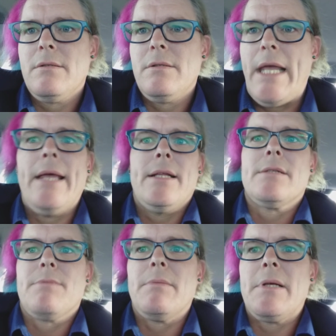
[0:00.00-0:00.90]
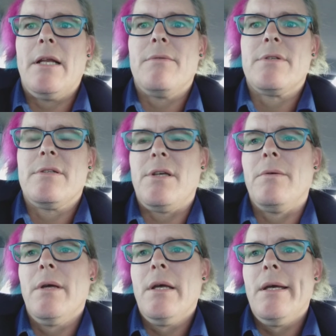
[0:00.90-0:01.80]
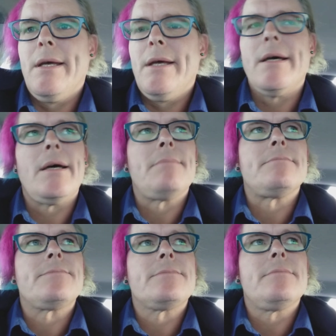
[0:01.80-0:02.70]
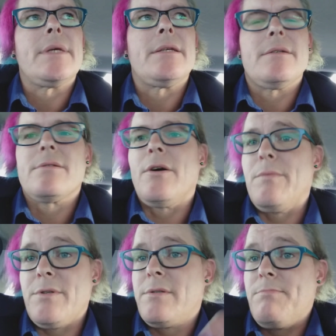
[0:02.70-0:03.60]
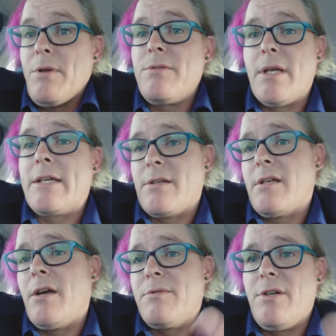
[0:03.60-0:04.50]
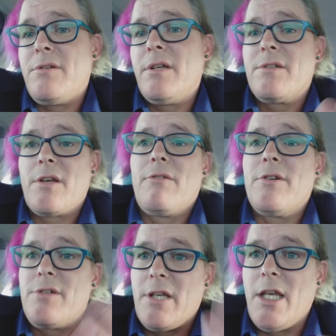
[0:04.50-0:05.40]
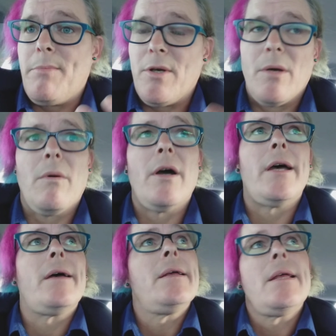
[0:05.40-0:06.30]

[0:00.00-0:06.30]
Yeah, that's probably closer to. Because I was using, as I say, I was using it as a crutch to keep her quiet,